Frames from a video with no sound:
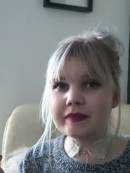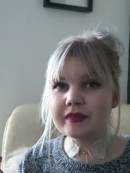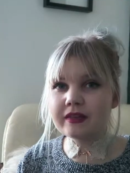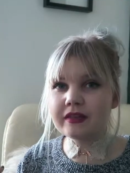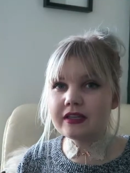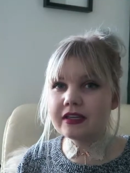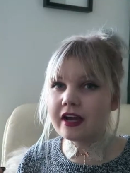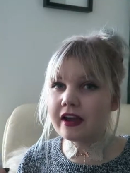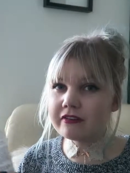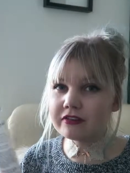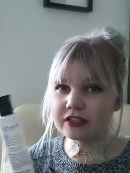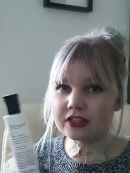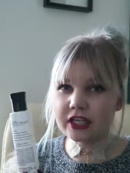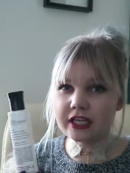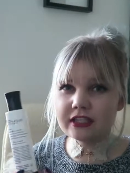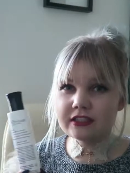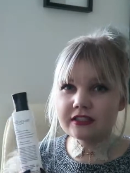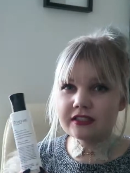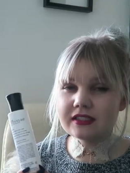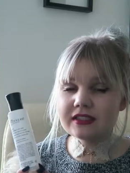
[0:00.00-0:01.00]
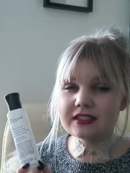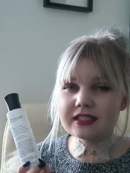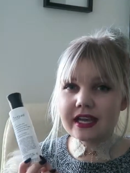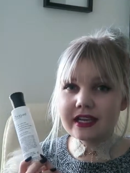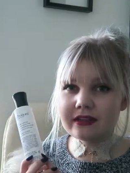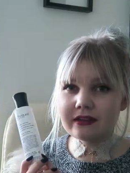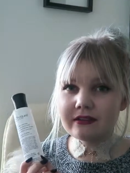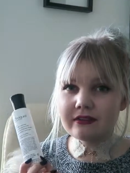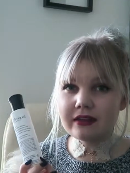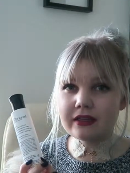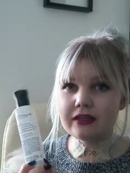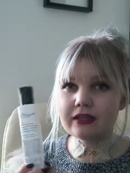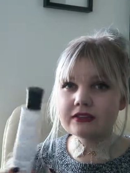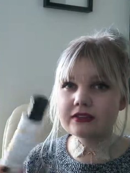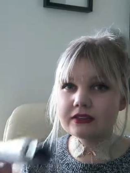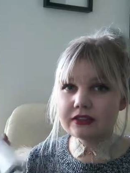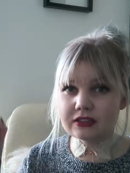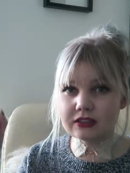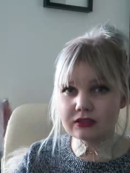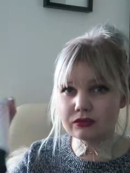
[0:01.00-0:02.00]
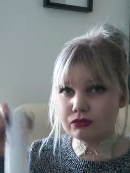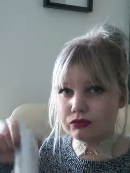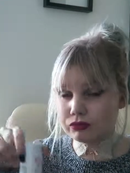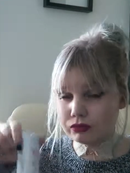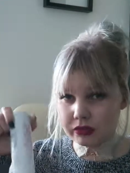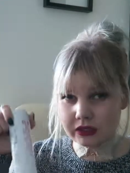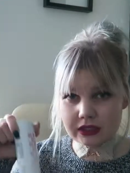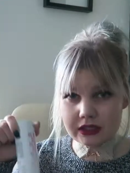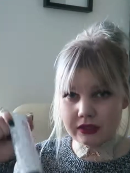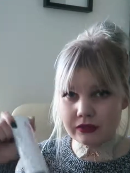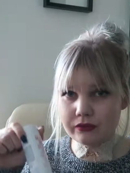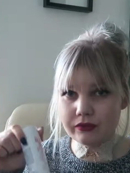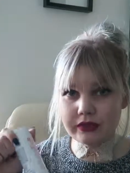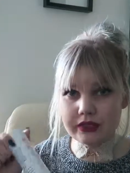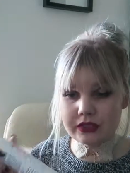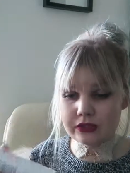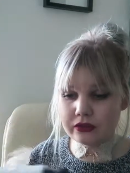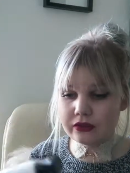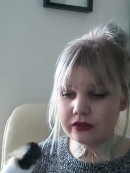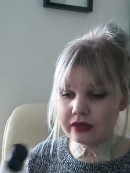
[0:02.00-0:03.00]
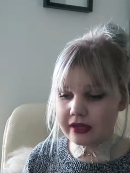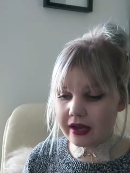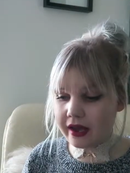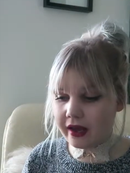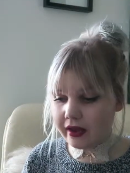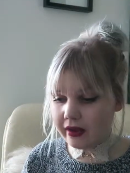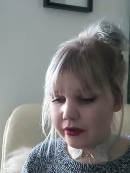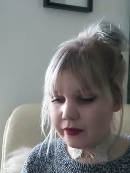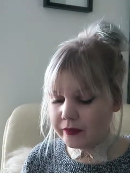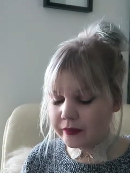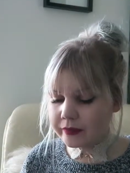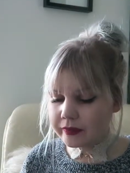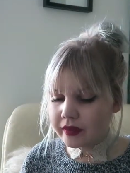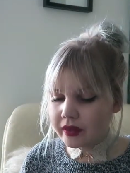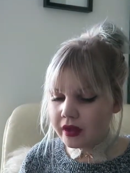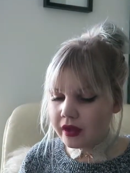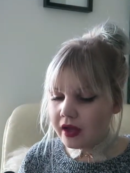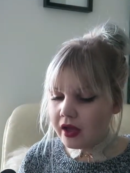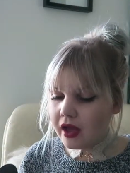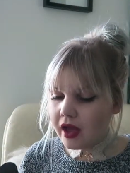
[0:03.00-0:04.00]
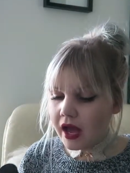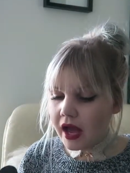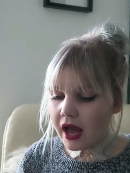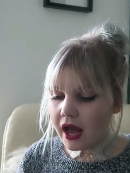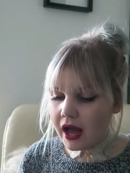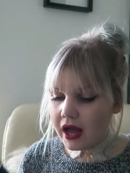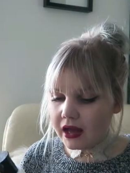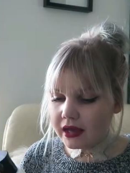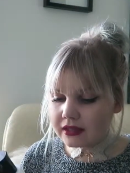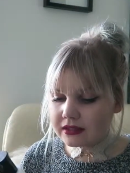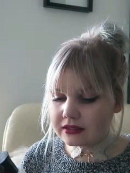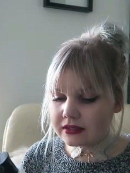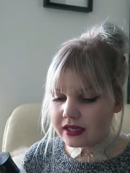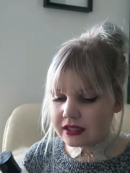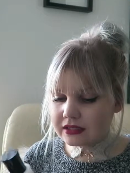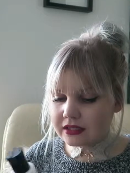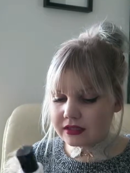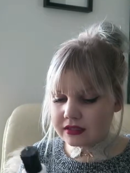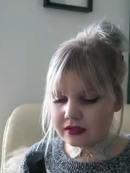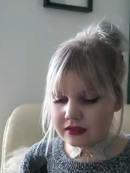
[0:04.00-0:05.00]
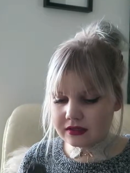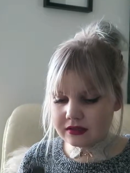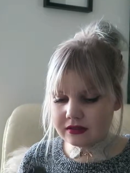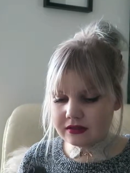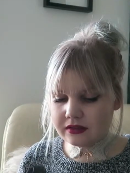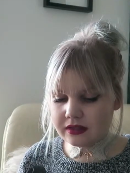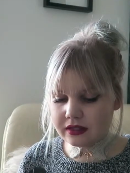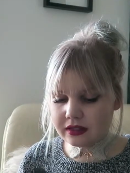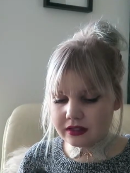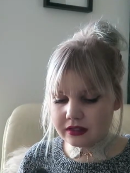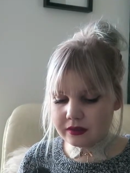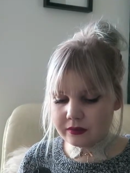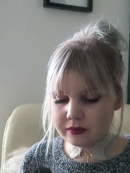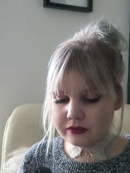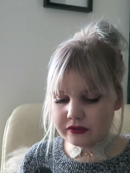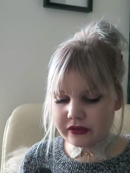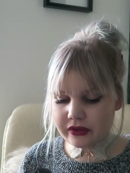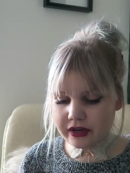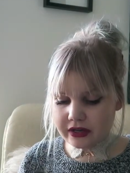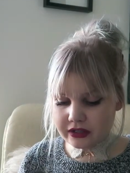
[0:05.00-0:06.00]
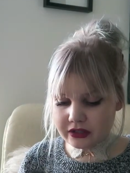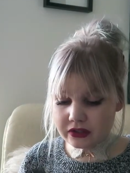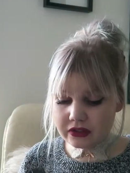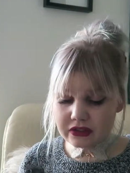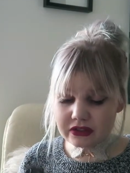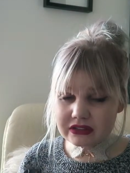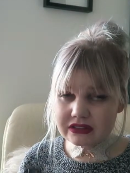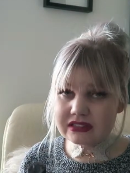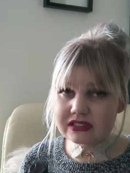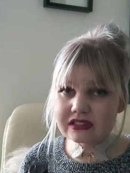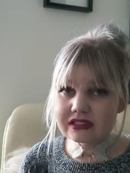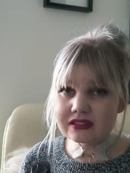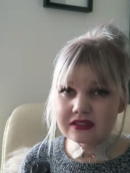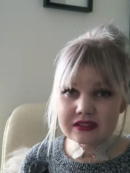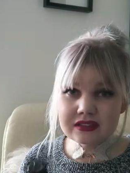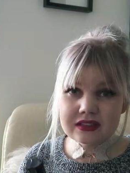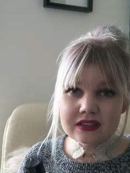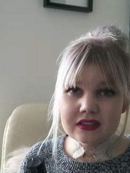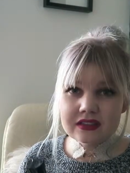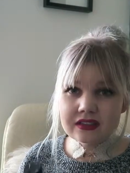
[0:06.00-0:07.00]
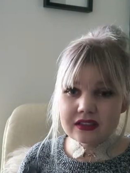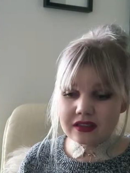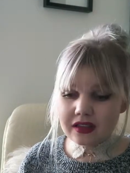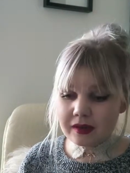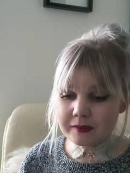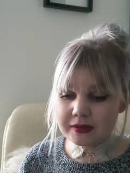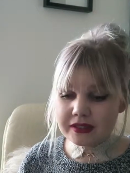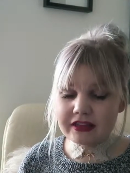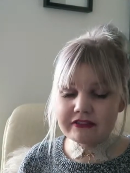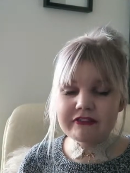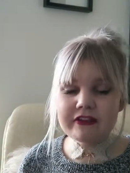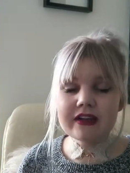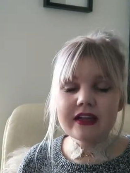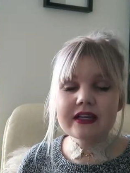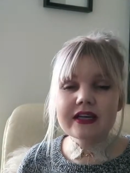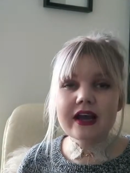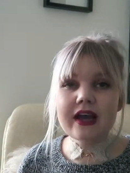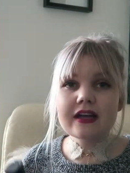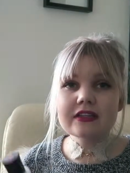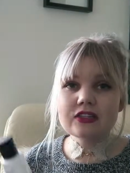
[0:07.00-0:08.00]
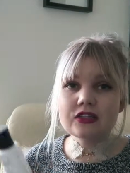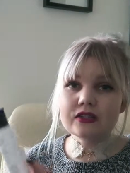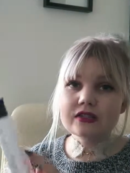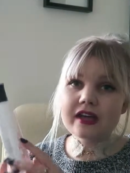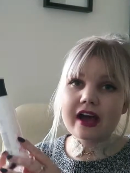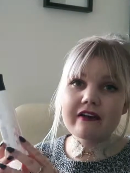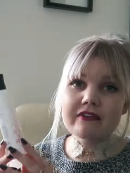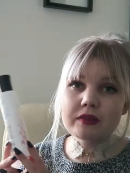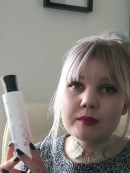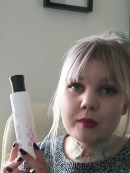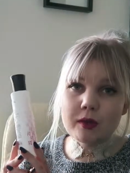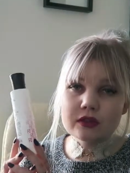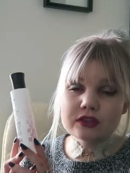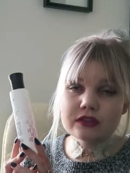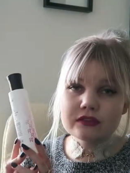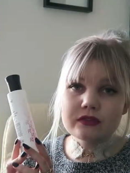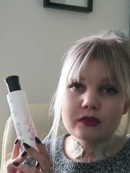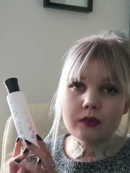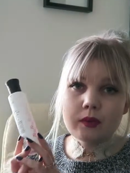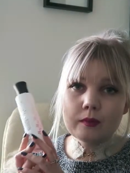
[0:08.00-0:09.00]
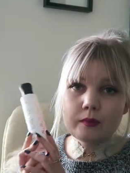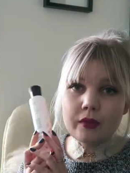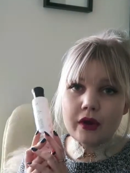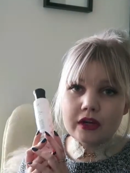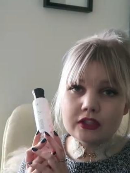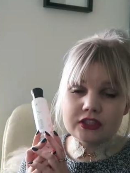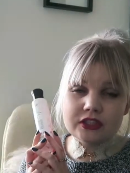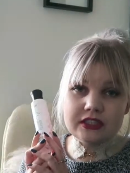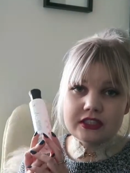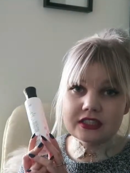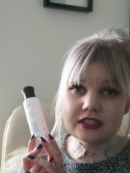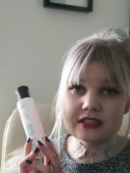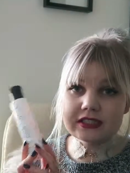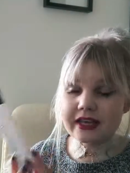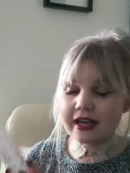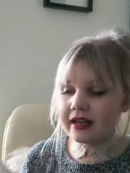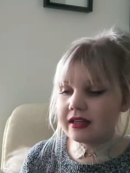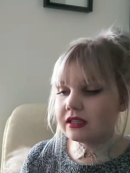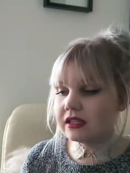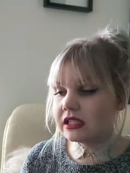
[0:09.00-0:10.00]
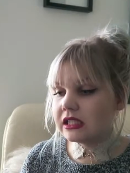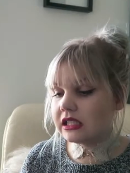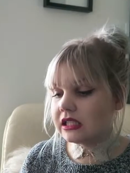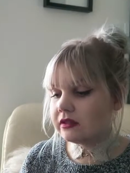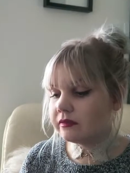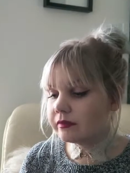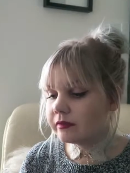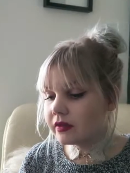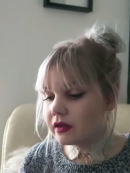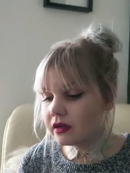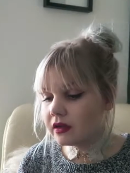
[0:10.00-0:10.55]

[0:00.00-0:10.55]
They'd have to change the design, I think, because I just really couldn't get out, and I just didn't think it was very good. I mean, I felt like I had to use half the bottle for one brush just to get it clean,